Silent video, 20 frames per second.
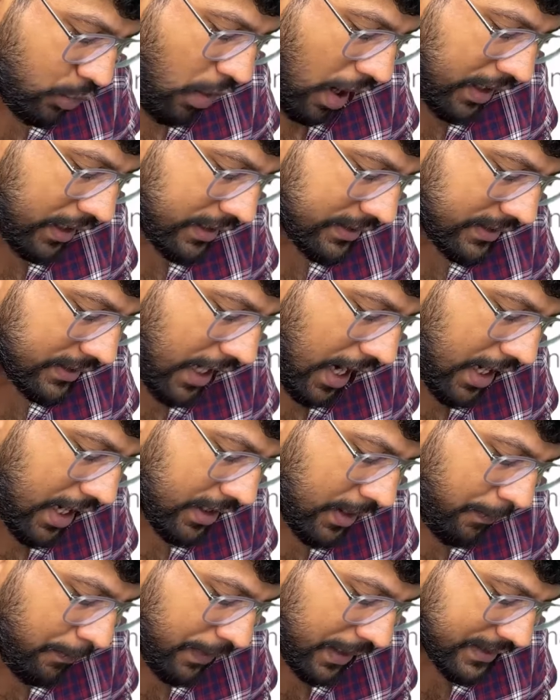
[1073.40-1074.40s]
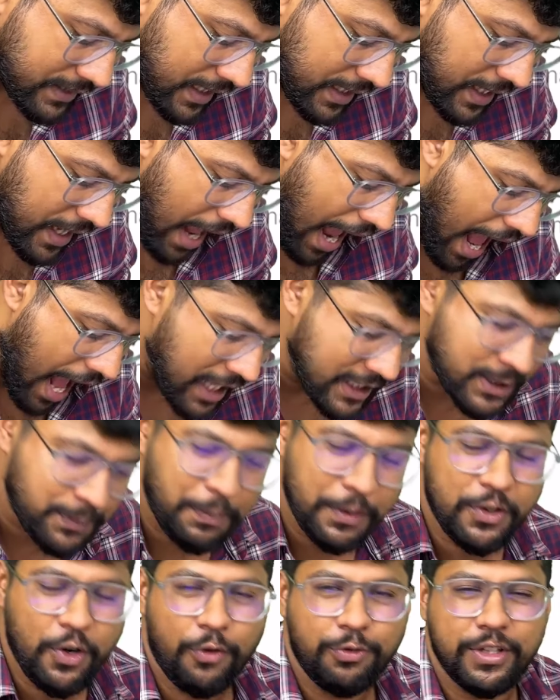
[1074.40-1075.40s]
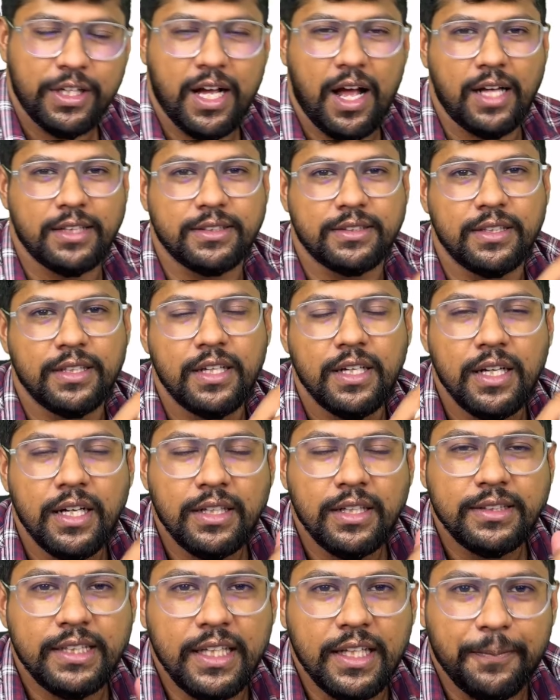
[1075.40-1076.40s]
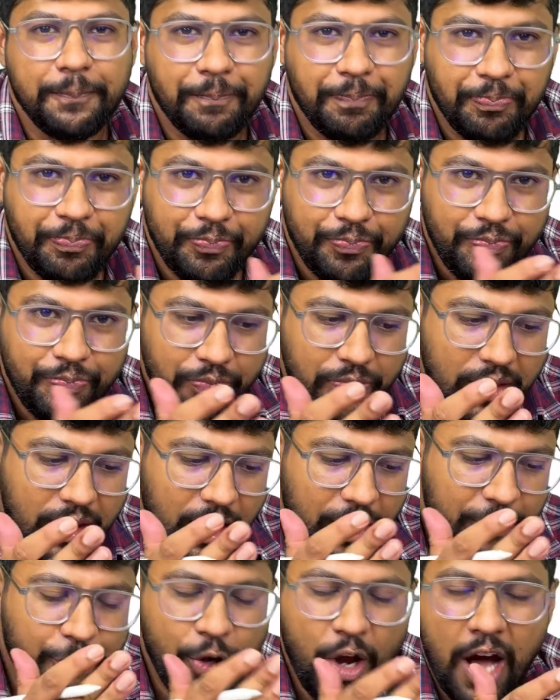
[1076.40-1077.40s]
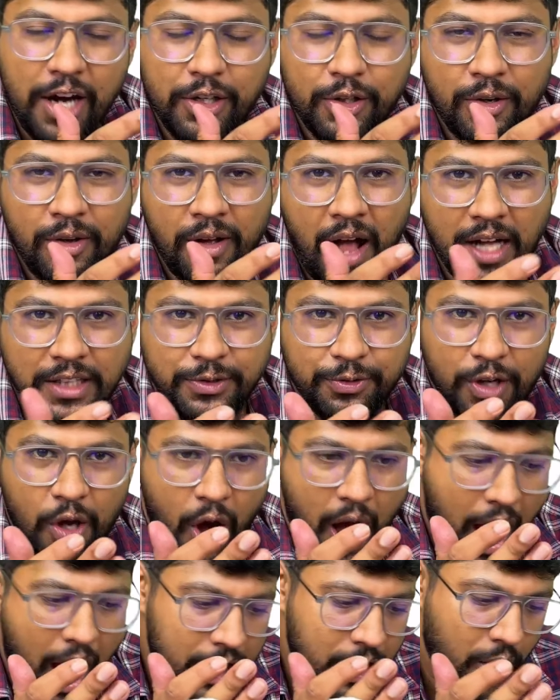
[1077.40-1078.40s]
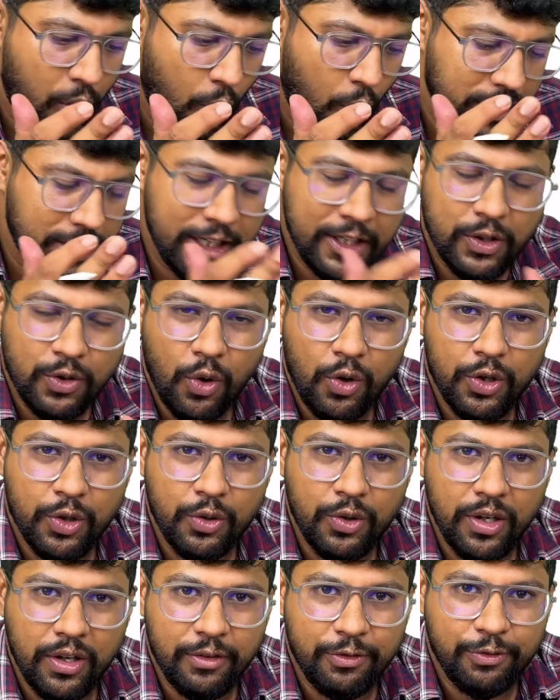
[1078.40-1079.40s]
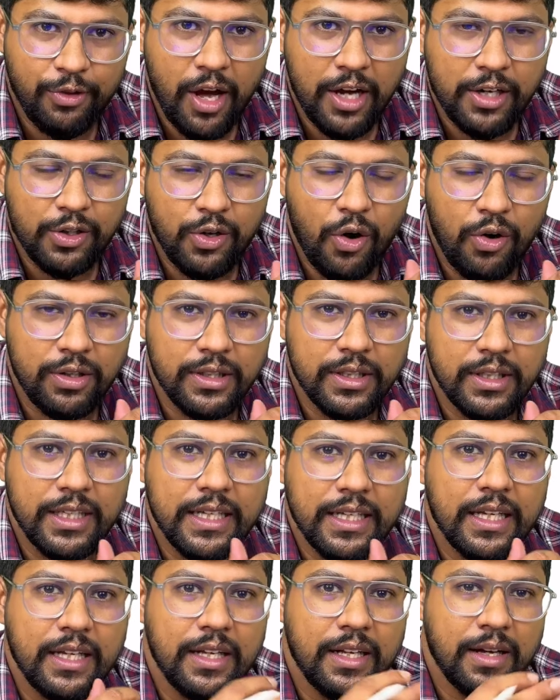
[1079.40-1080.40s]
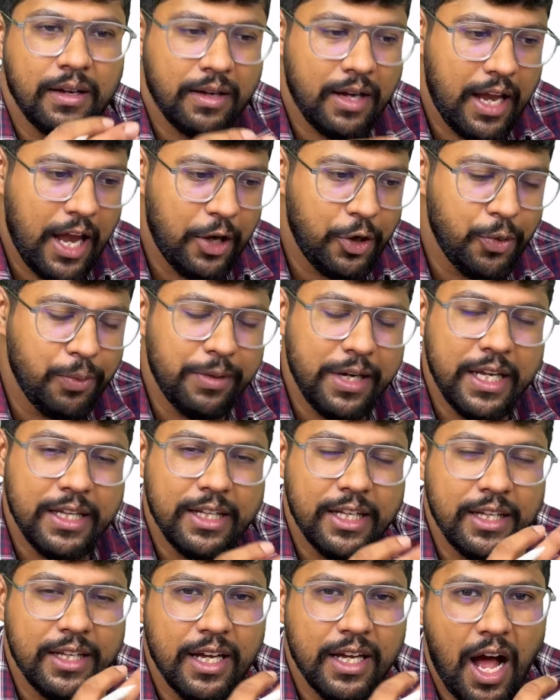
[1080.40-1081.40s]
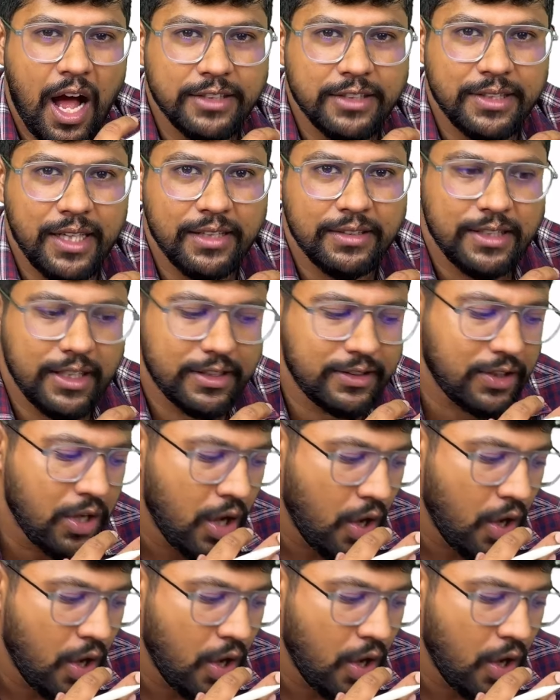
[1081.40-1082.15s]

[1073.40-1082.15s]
to understand the present aspect of the caste. See, if you are, I already told you, if you are not enumerating the caste census,